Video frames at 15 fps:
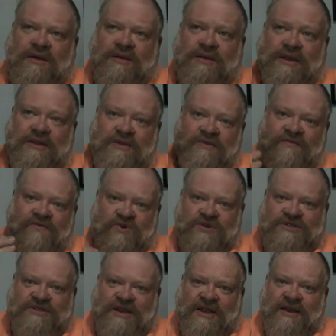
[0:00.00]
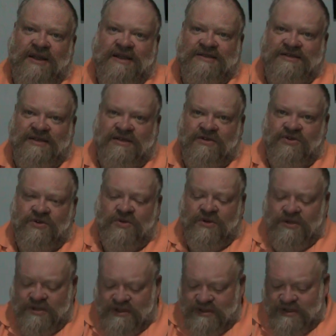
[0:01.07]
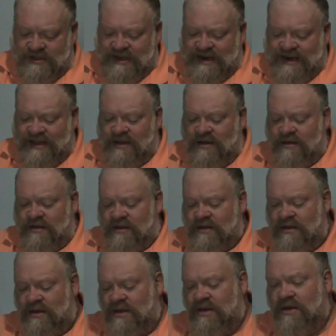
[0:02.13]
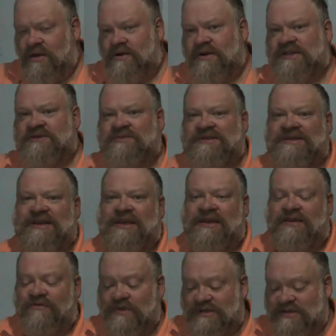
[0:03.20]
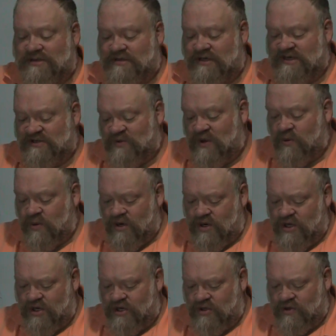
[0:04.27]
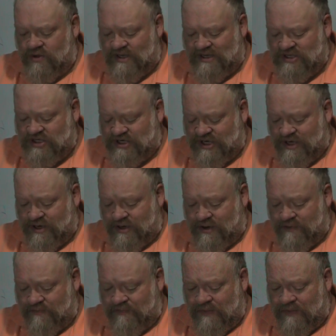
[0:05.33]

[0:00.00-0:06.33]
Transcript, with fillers: They do the four Sundays, and then they'll do it light it on the Christmas Eve, which is what we're going to do this year.